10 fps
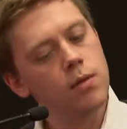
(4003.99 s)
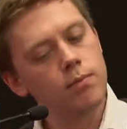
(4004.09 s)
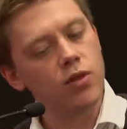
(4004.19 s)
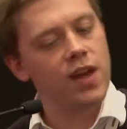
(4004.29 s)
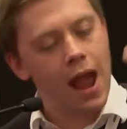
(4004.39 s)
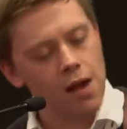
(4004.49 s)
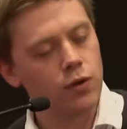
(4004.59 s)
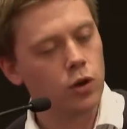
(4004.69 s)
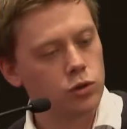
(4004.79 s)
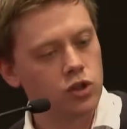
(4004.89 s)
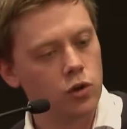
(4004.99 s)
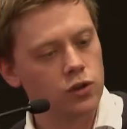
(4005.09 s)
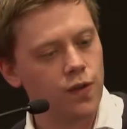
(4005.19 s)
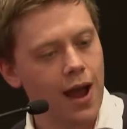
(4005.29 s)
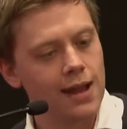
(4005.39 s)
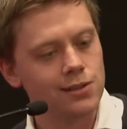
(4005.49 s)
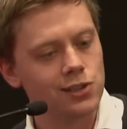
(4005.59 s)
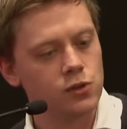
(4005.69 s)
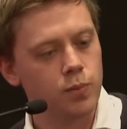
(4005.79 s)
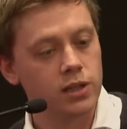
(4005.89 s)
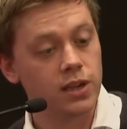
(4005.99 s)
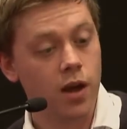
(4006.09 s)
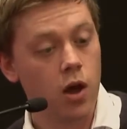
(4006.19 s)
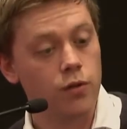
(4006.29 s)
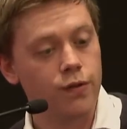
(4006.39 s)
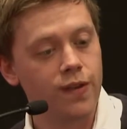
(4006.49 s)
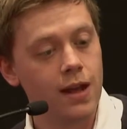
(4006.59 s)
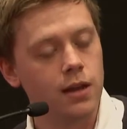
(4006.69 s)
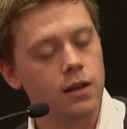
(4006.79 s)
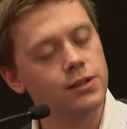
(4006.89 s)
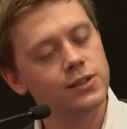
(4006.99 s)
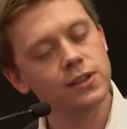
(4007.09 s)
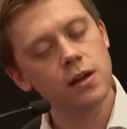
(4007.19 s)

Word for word: but they haven't looked at us for answers because of our own failures.